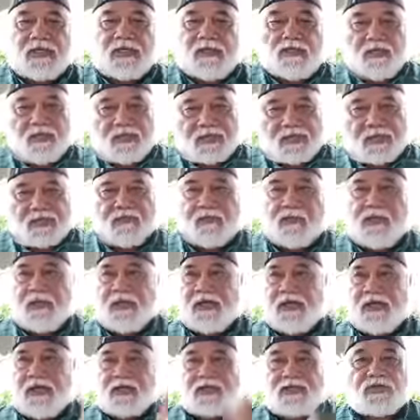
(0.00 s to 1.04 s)
You want to
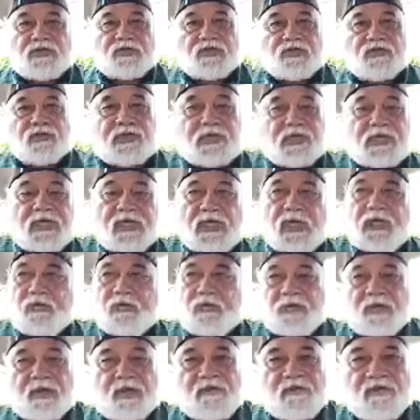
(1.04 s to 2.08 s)
spray the tree
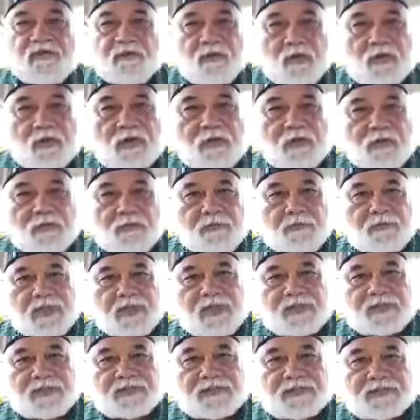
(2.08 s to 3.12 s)
with a foliar
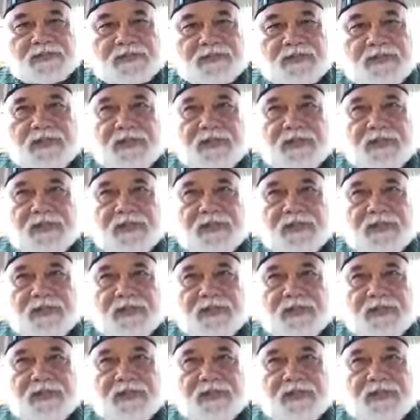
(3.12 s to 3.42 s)
mist.